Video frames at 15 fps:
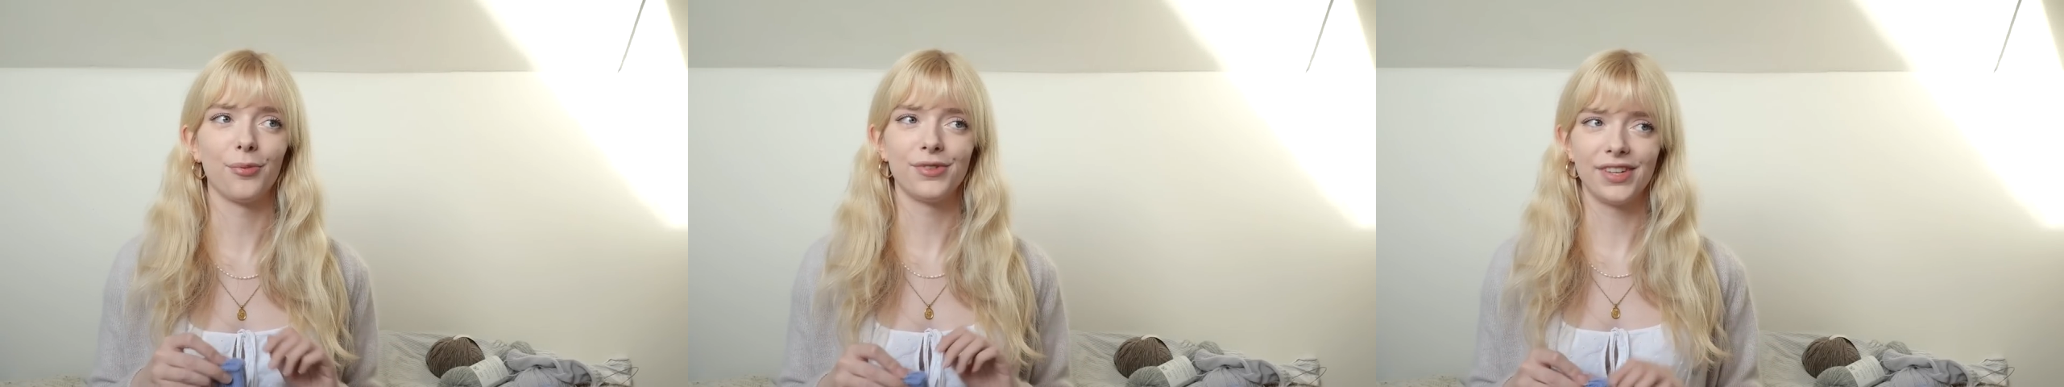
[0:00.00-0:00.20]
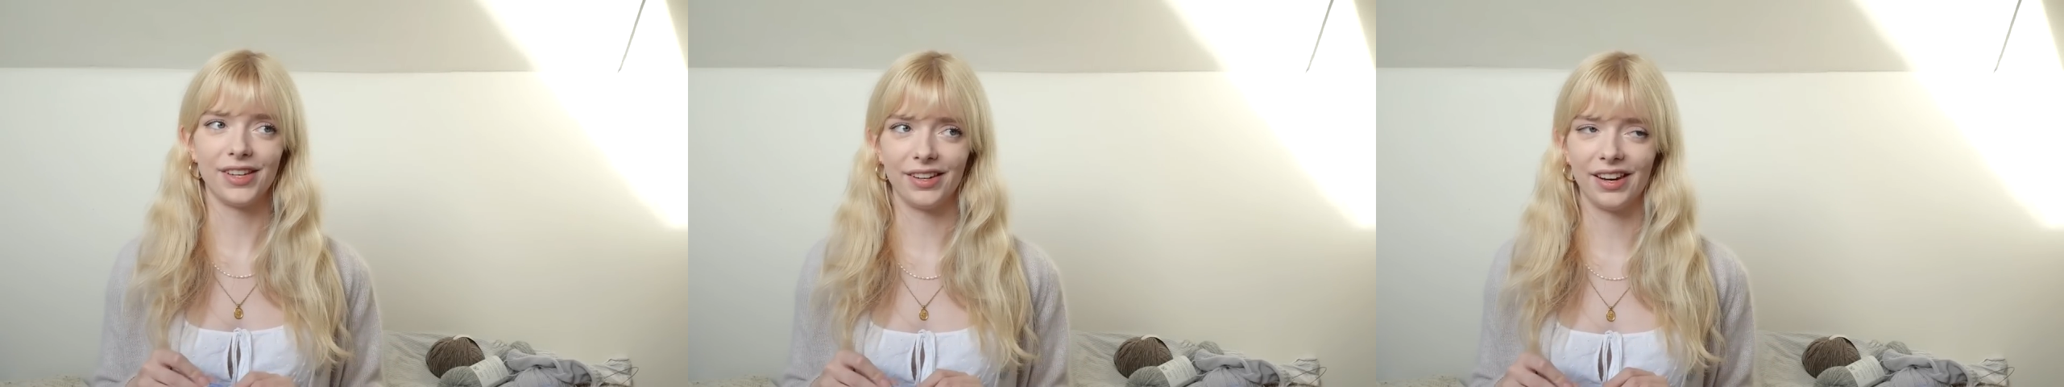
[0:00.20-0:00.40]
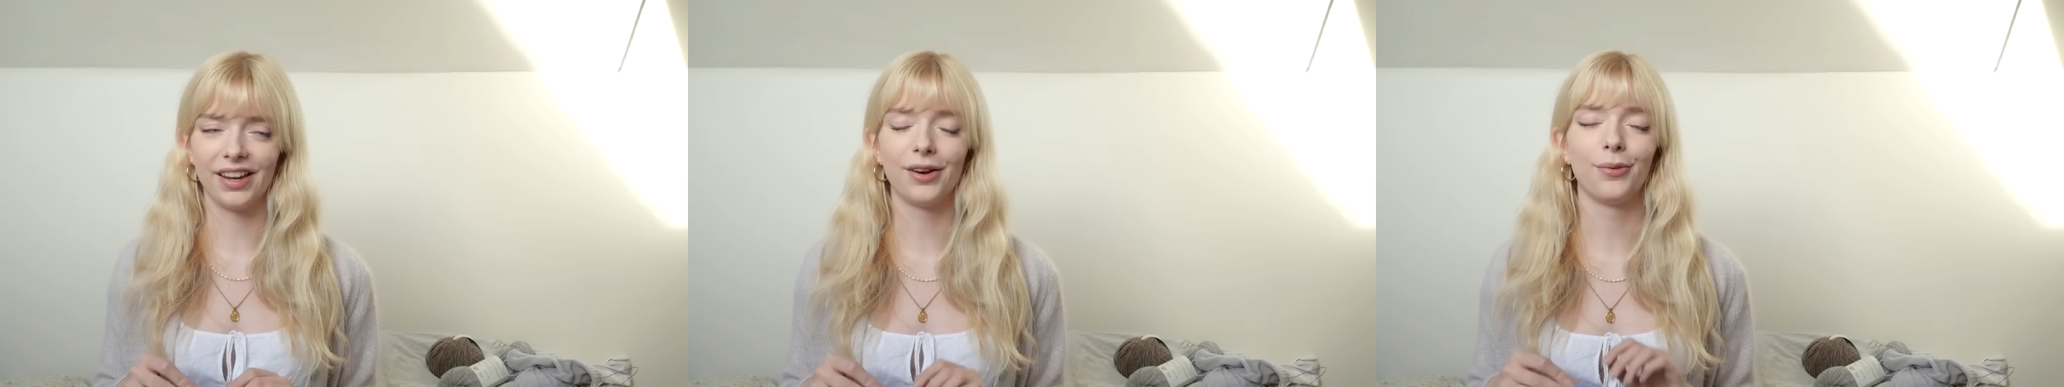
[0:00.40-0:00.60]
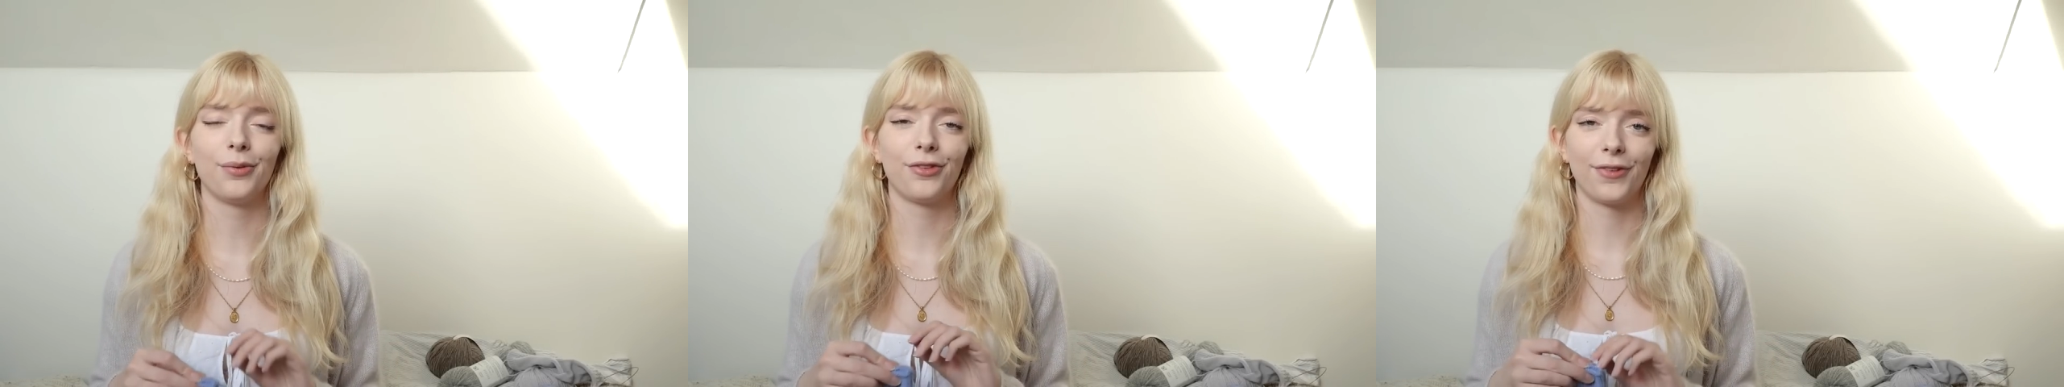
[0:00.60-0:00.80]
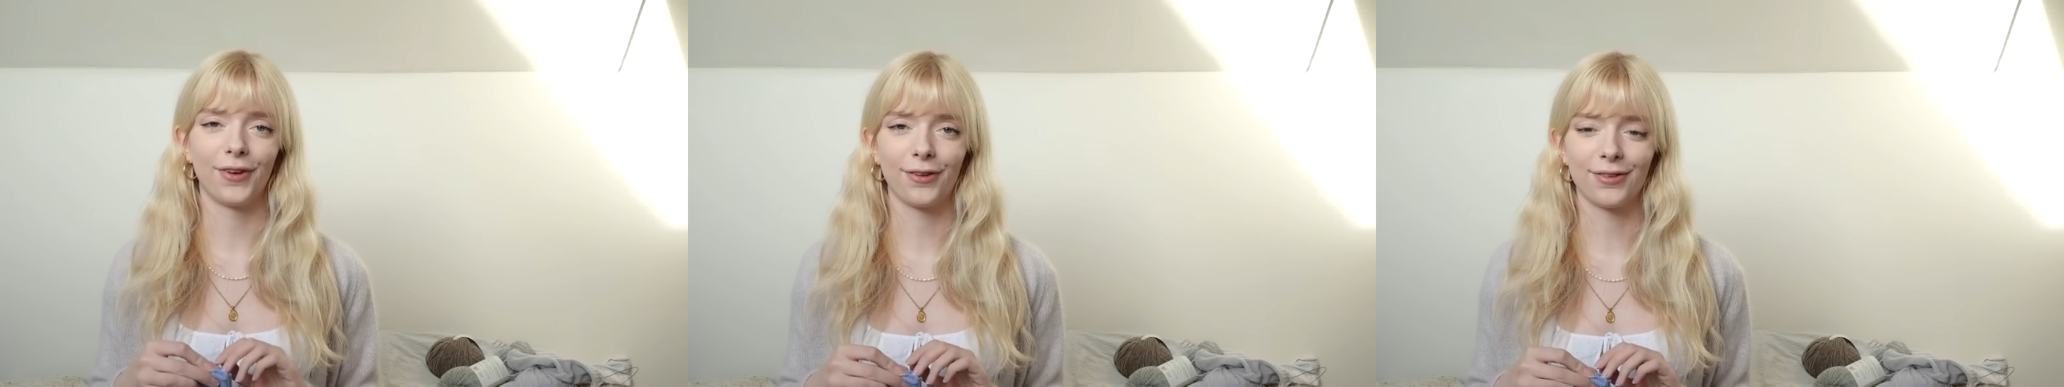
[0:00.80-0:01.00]
Petite Knit
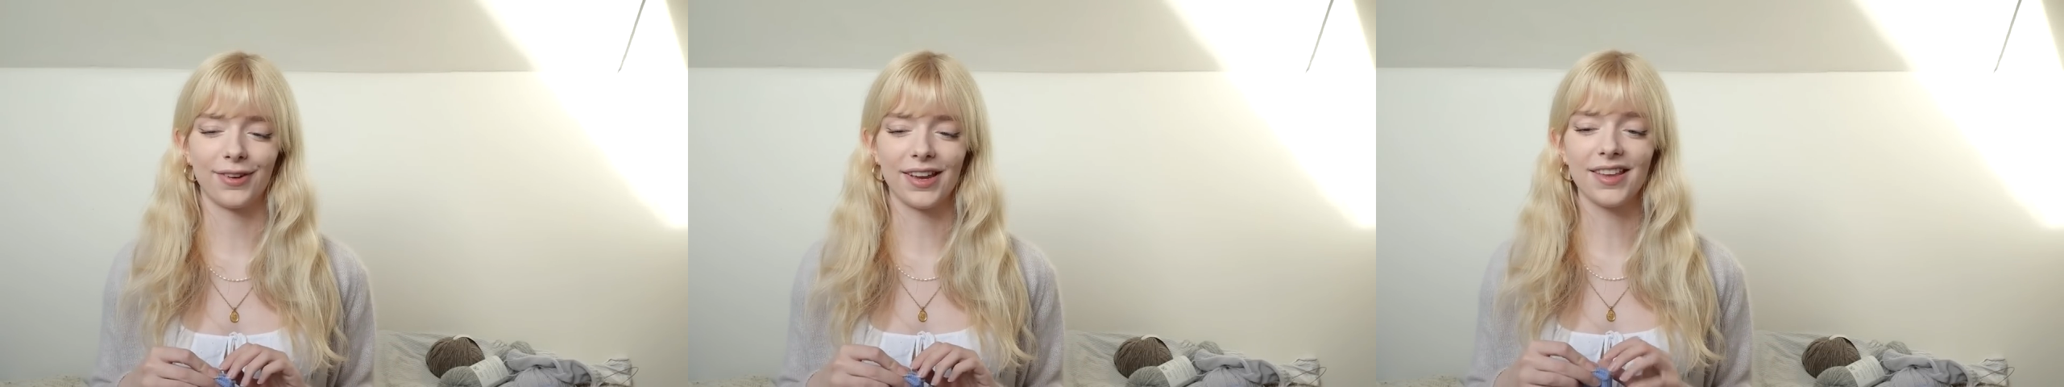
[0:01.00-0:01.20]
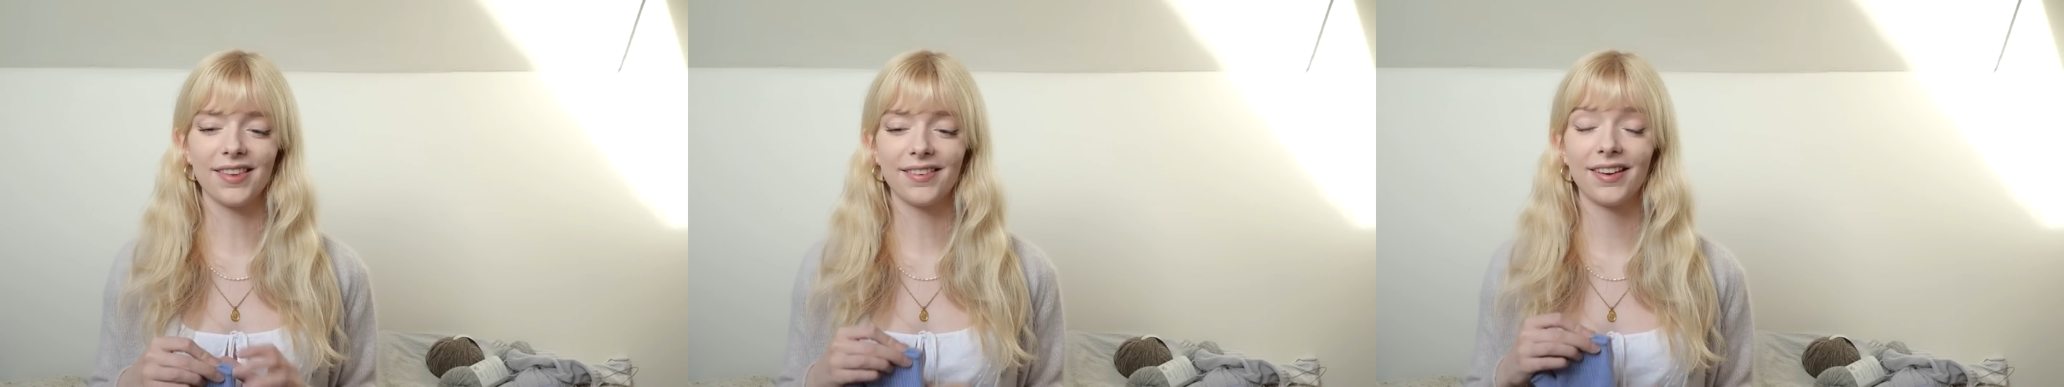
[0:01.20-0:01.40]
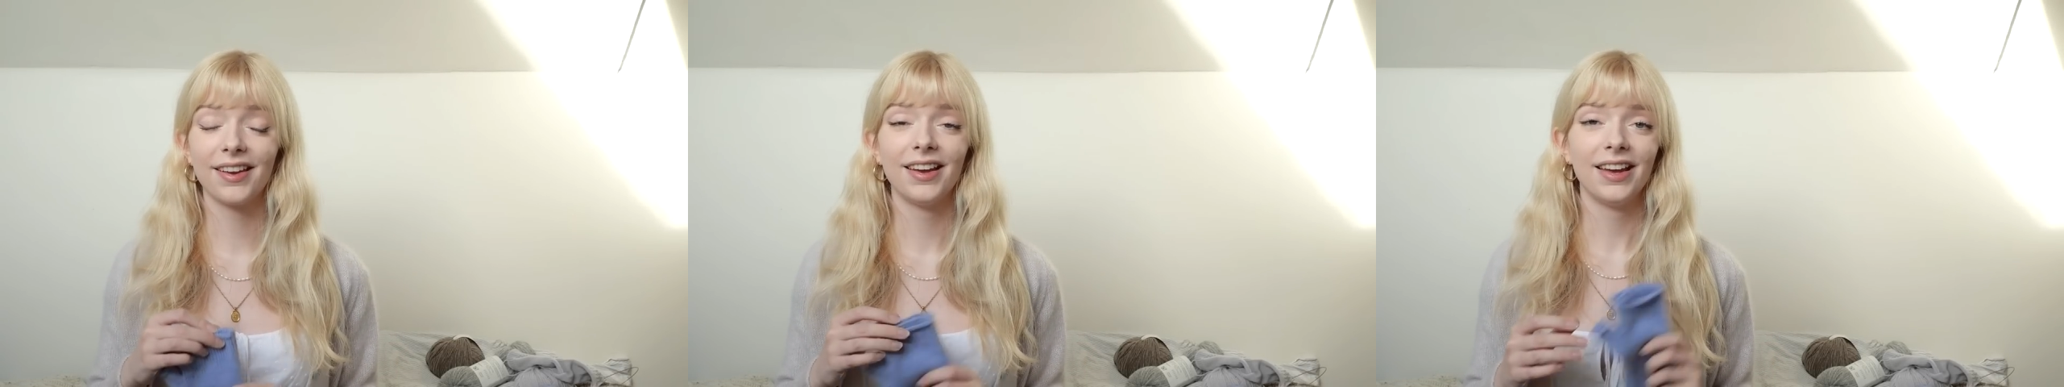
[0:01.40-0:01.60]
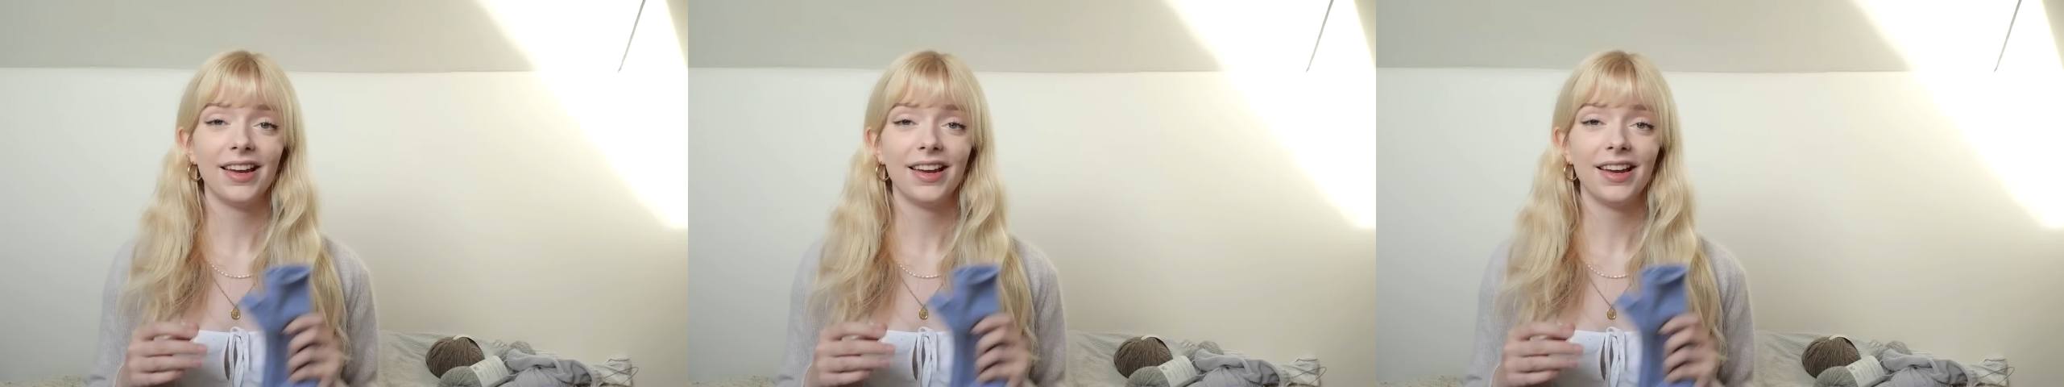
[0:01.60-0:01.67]
was first released,